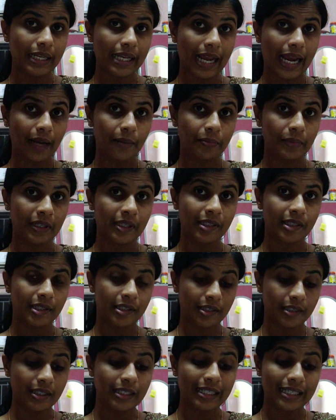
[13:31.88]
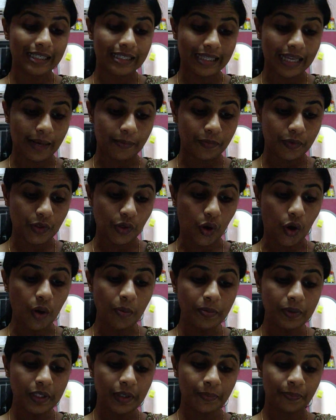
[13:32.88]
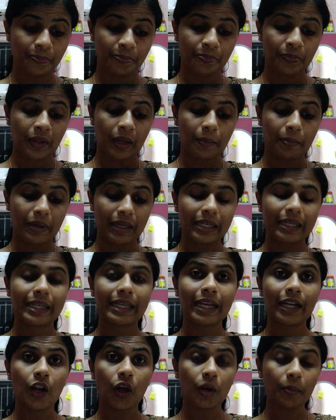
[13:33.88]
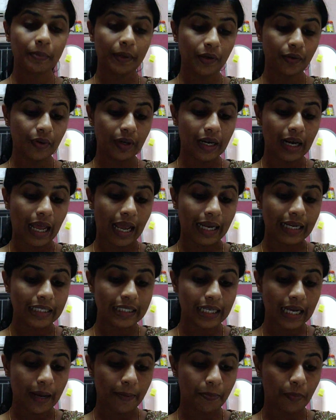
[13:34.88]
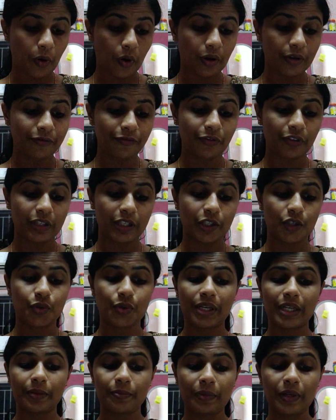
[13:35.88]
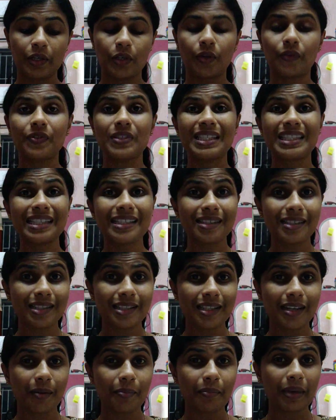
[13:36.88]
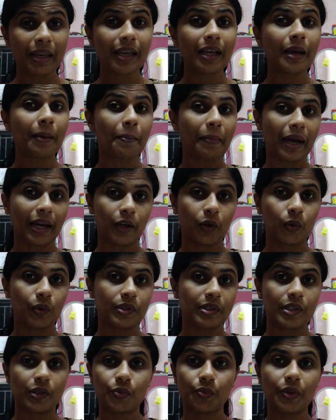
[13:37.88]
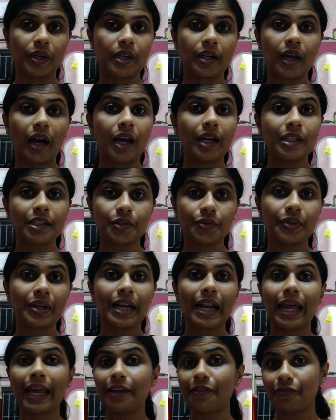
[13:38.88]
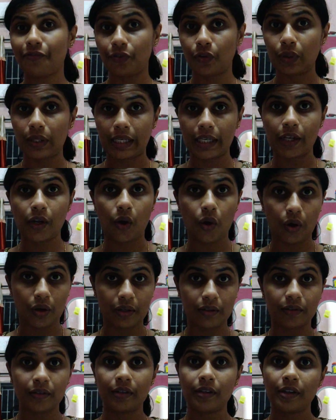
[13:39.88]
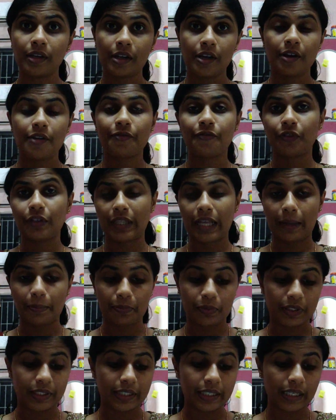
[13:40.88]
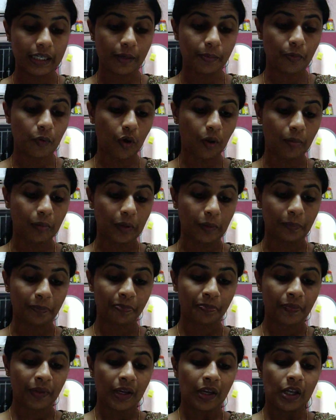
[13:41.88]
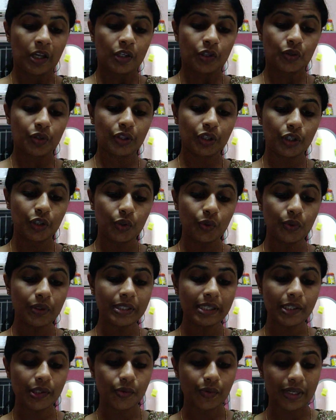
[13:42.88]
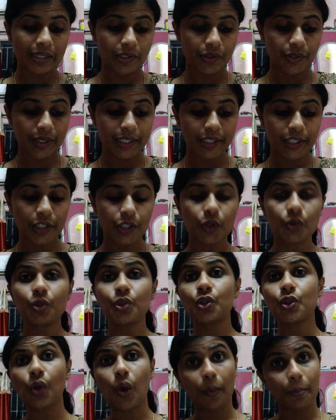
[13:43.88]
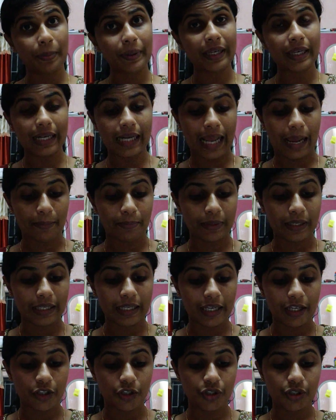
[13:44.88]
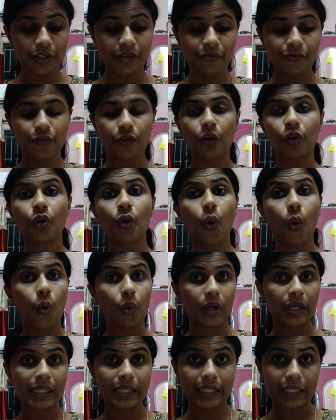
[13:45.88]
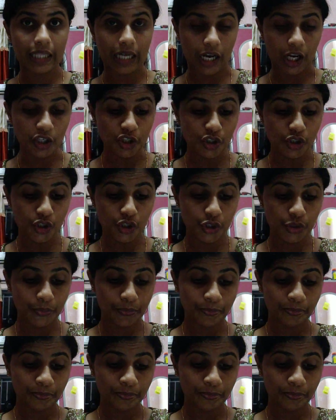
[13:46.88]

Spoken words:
administered is absorbed, but it cannot be relied upon for the treatment of systemic mycosis. We can't rely fully on for that particular problem. So the use is restricted to topical application for oral thrush,